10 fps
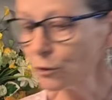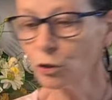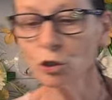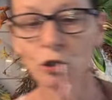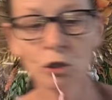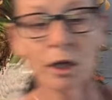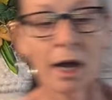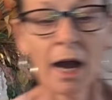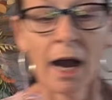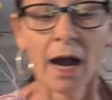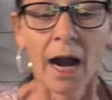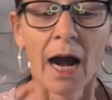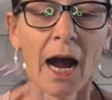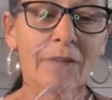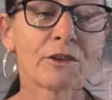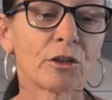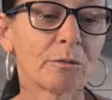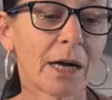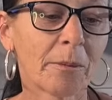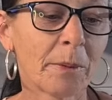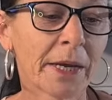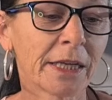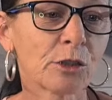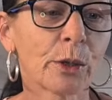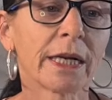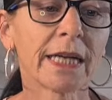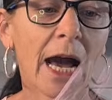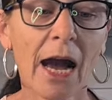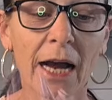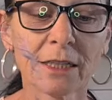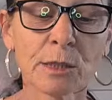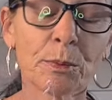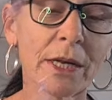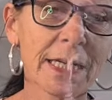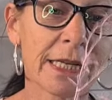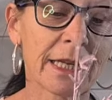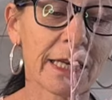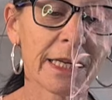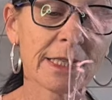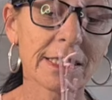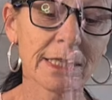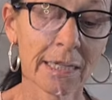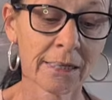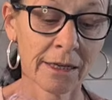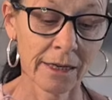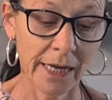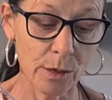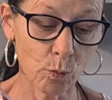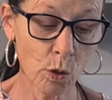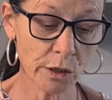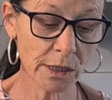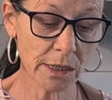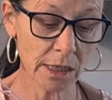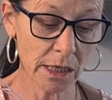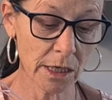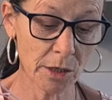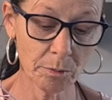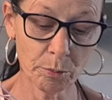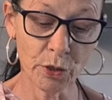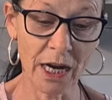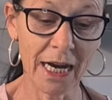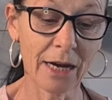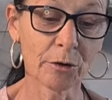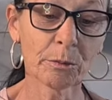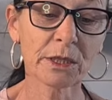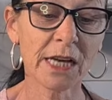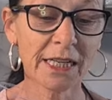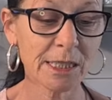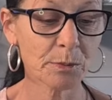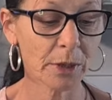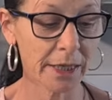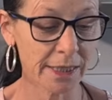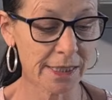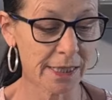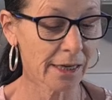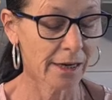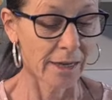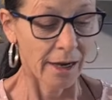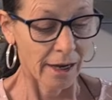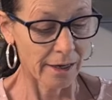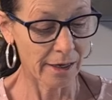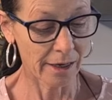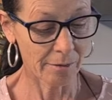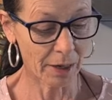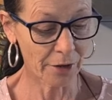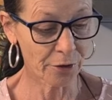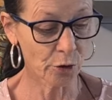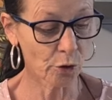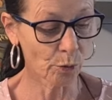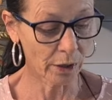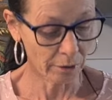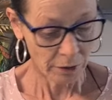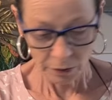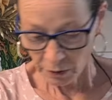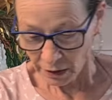of all, I've got my pink twig. Now I sprayed this. It was brown, but I sprayed it. I thought, well,